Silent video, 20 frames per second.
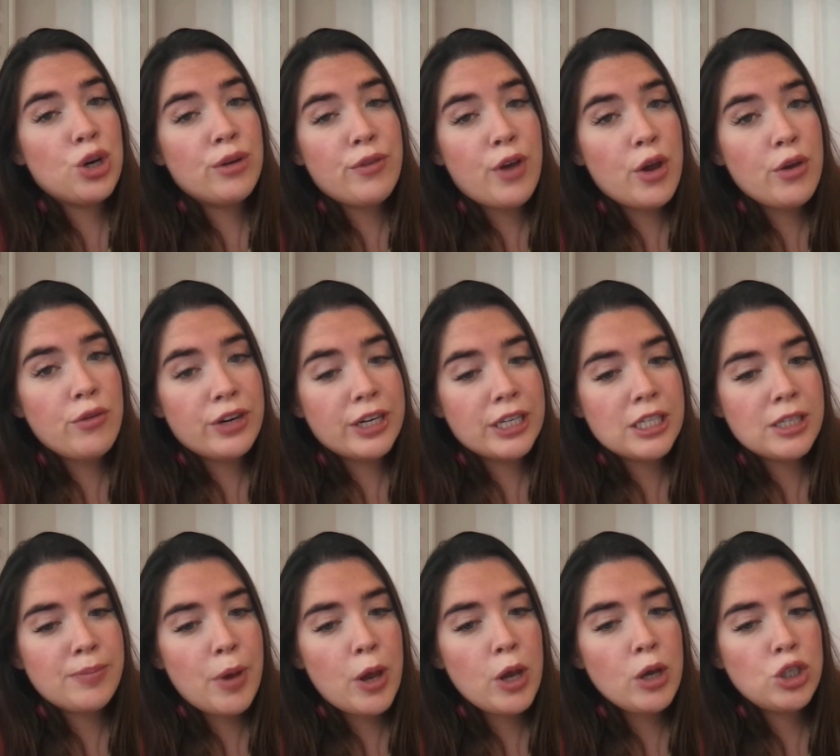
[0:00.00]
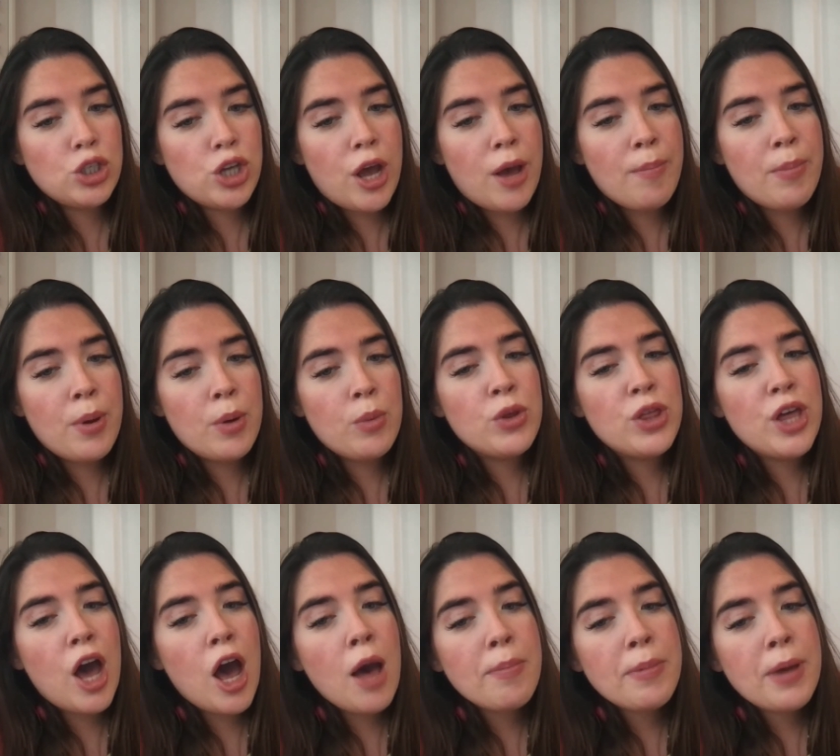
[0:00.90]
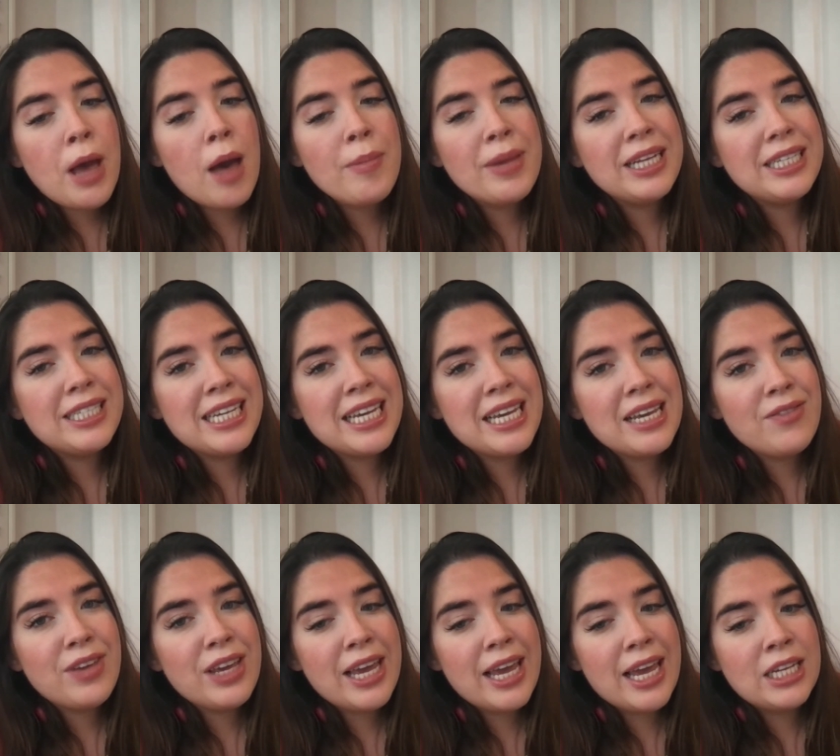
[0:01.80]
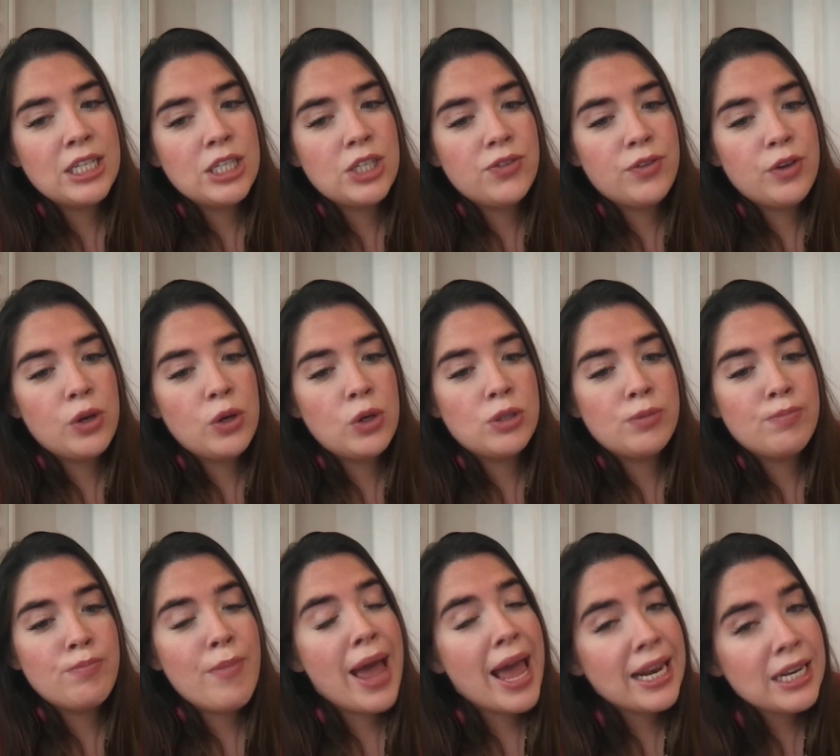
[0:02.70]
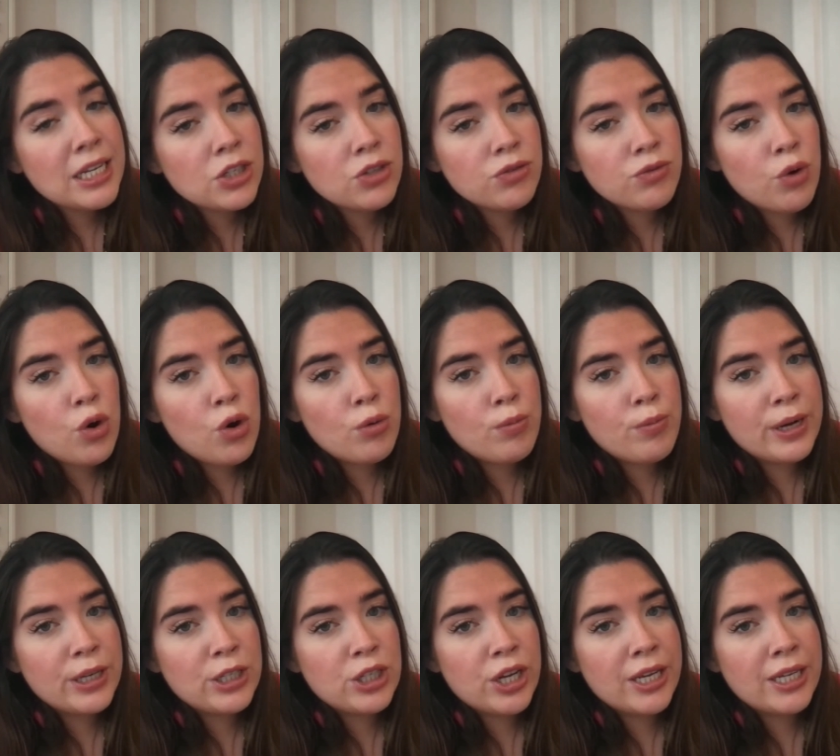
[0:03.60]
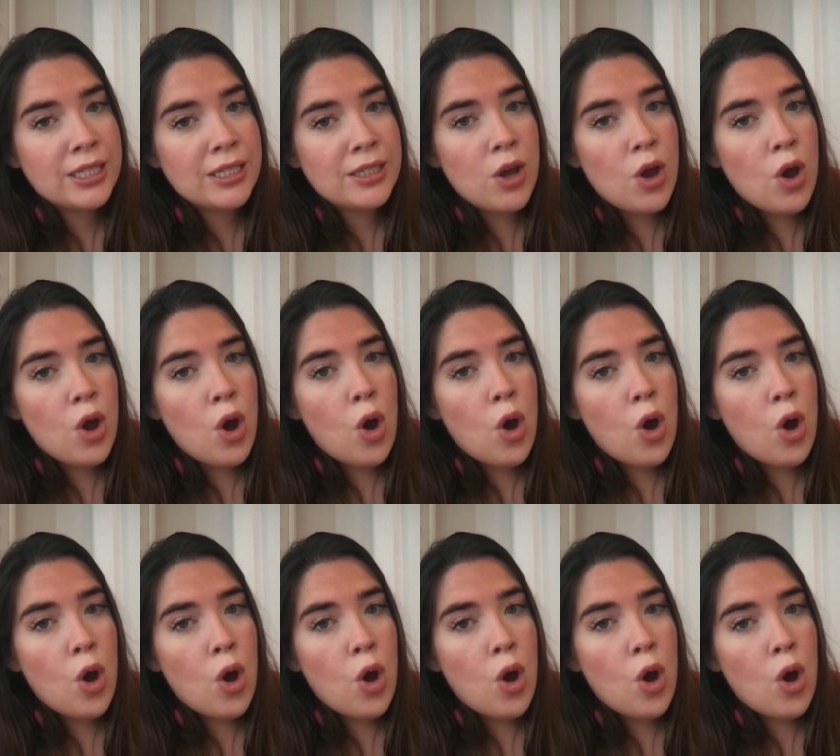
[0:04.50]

of overexposure, but will the upcoming T V interviews mend royal bridges